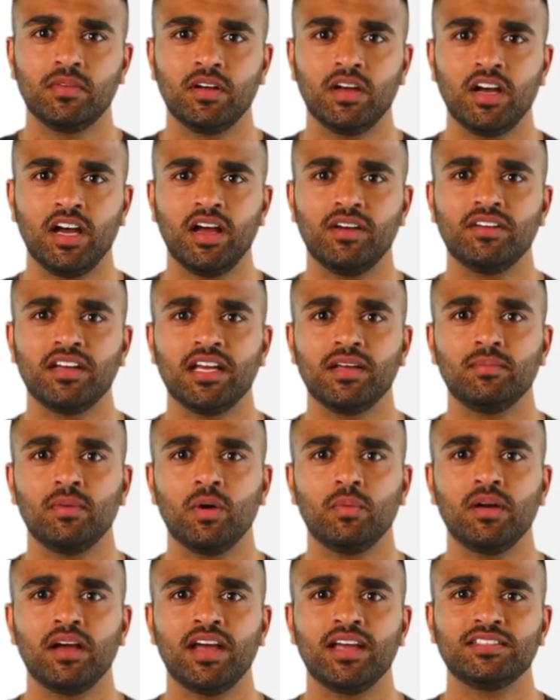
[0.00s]
Lift and
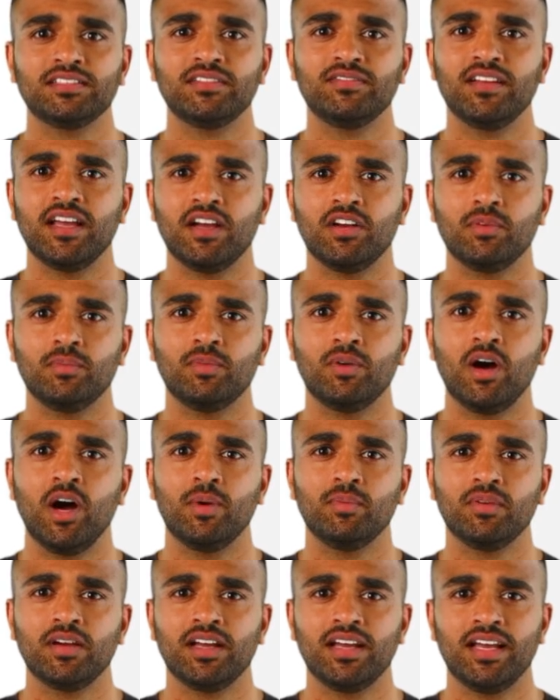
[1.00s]
immobilize the vehicle
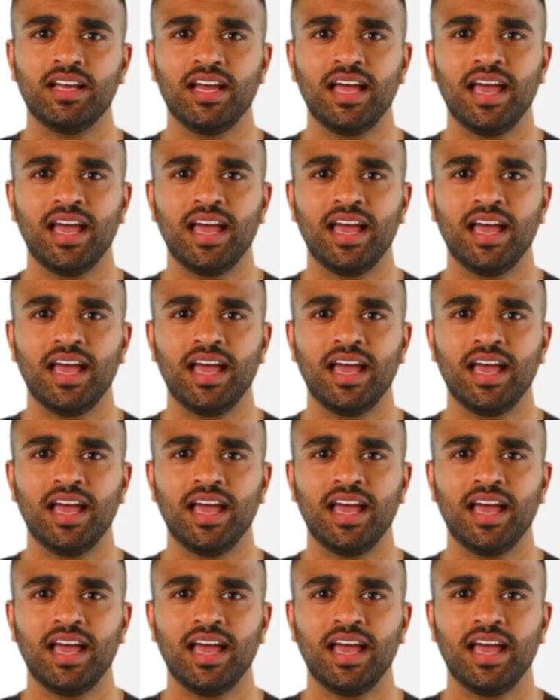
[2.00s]
properly